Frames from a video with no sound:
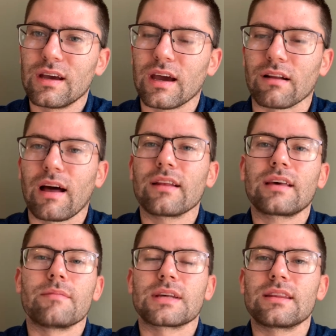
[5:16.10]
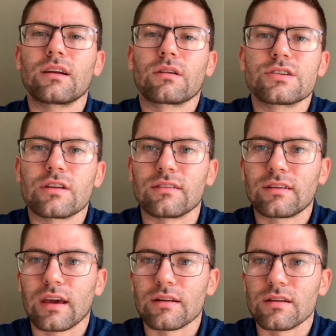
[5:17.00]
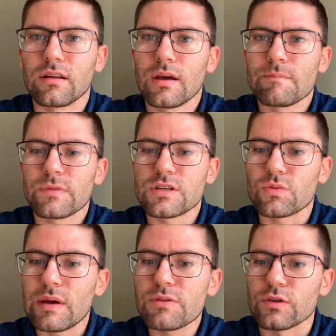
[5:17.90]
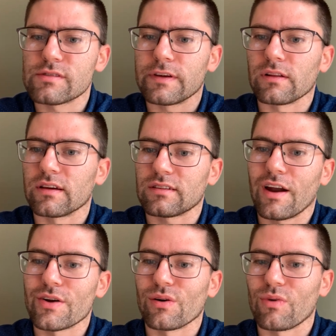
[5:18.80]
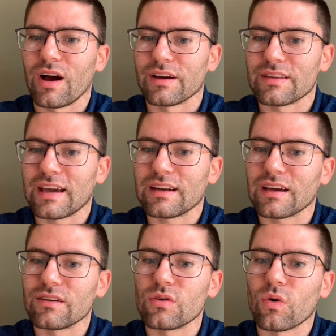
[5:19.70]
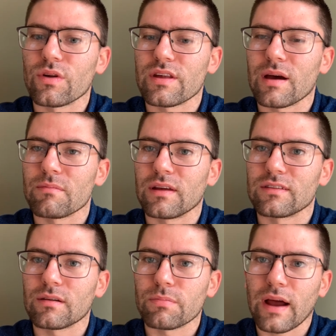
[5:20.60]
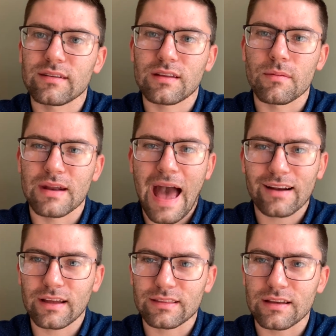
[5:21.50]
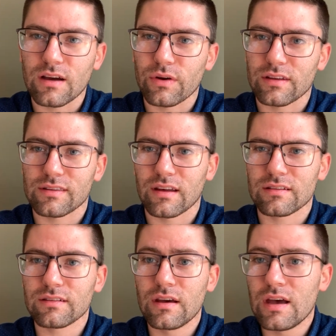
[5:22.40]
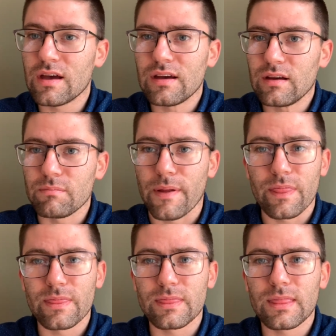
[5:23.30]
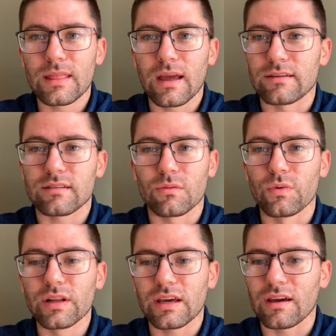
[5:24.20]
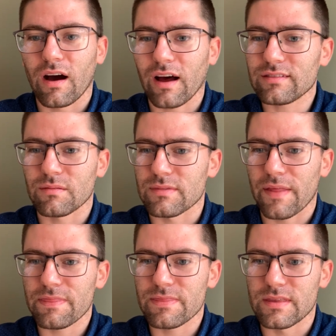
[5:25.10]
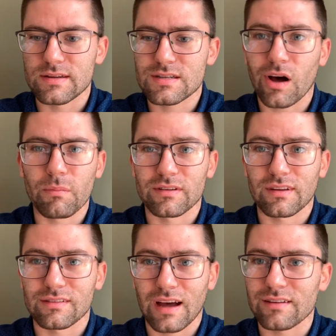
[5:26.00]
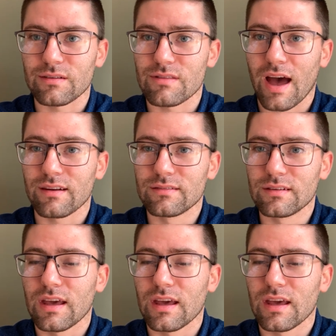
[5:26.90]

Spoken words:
And a lot of times I think Christians can sweep those feelings under a rug. They can ignore them and suppress them and act like they don't exist. But it's really awesome that this psalmist does not do that.